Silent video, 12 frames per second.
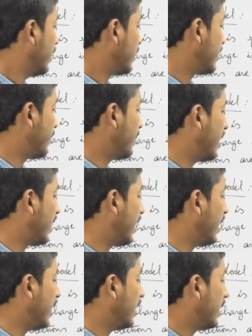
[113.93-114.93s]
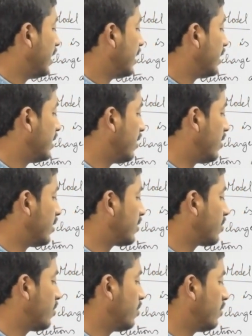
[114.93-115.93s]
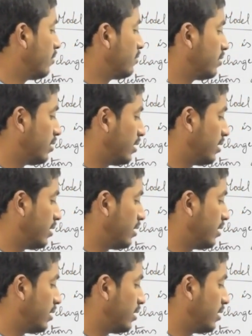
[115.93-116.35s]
Similarly, they also